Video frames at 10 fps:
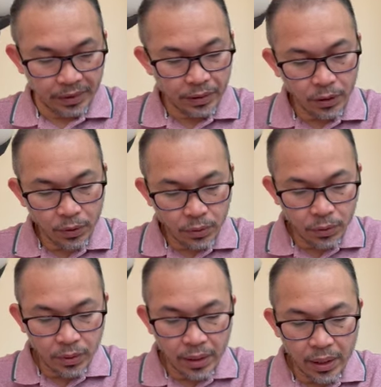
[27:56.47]

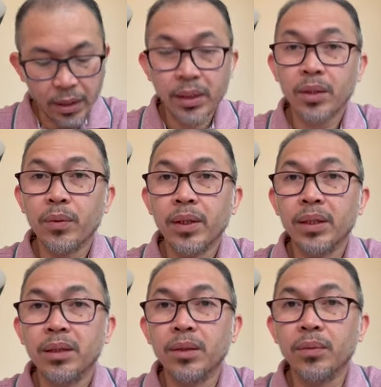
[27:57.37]
So the agreed
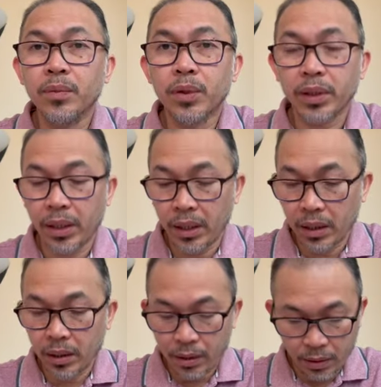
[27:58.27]
ways of
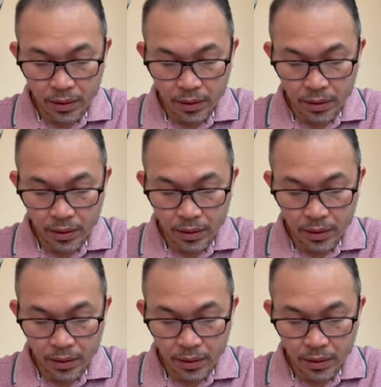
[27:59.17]
working